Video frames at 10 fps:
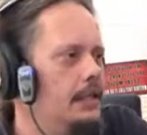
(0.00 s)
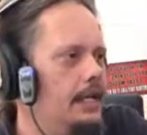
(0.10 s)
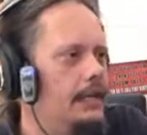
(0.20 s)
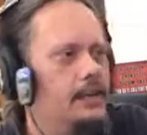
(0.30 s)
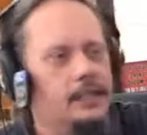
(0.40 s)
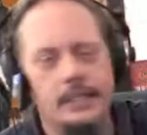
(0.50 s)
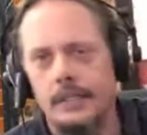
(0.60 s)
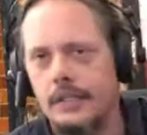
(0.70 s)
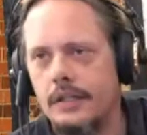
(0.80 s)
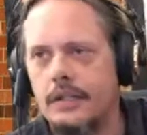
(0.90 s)
And
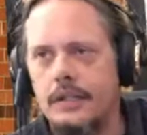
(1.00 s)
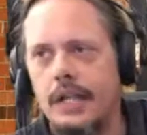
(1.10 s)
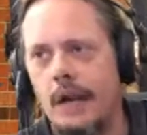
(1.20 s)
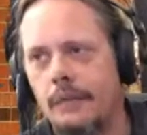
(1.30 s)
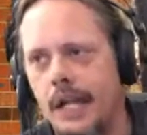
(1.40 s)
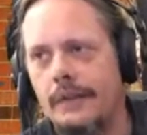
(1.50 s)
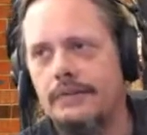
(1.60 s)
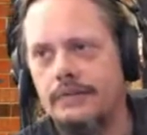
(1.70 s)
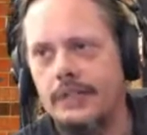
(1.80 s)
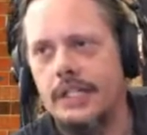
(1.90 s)
then I would have
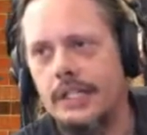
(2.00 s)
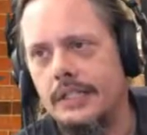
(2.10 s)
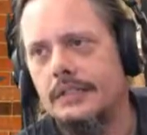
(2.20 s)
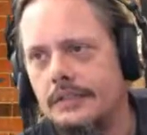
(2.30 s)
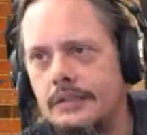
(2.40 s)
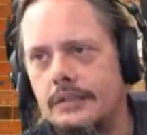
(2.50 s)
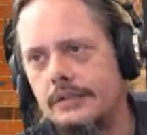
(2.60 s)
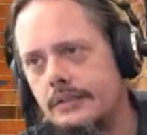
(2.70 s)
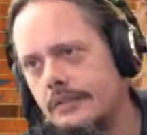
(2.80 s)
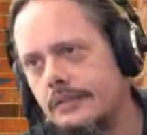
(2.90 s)
to really need,
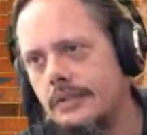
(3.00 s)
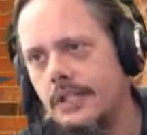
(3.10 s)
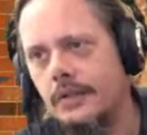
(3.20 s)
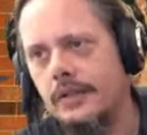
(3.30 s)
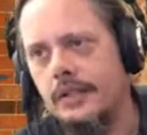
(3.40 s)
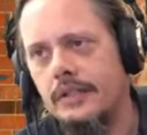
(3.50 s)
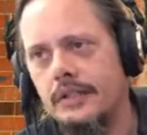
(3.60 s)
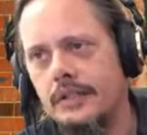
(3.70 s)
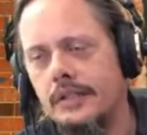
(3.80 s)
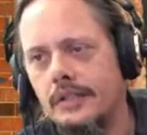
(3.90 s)

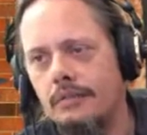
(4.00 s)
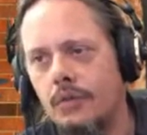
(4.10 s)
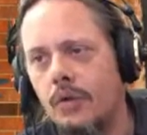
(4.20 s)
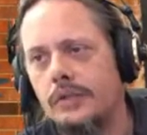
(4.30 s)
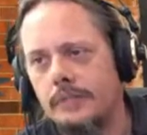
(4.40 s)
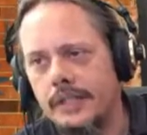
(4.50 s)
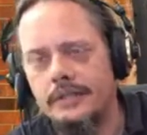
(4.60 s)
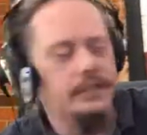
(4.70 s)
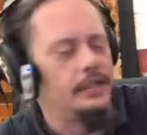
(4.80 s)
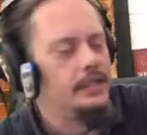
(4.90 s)
the Roland
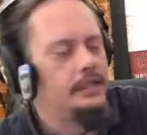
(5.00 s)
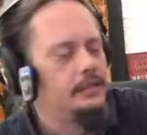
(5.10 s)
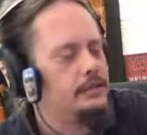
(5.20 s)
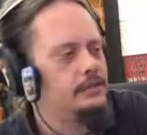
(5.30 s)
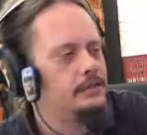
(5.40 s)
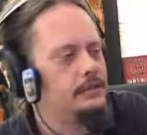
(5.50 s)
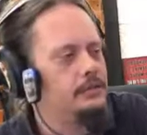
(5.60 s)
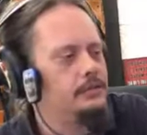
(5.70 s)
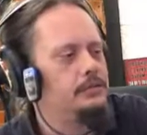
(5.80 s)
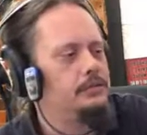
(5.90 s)
mixer there to
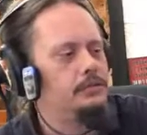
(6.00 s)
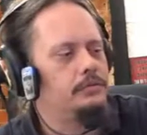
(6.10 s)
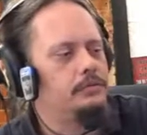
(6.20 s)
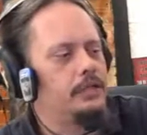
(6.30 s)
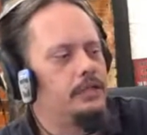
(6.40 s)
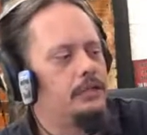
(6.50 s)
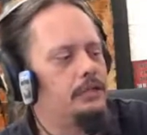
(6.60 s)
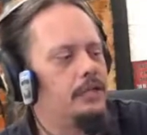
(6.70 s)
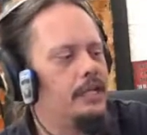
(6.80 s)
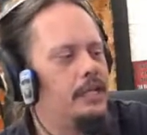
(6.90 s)

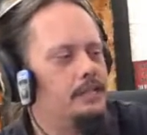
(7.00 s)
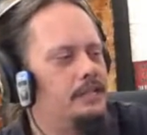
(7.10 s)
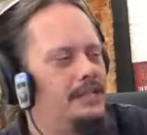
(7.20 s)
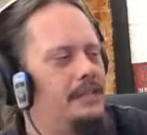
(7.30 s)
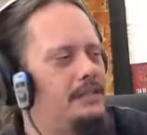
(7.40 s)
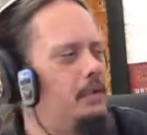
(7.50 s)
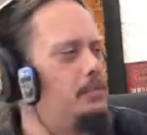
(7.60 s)
include that on there. But that's just so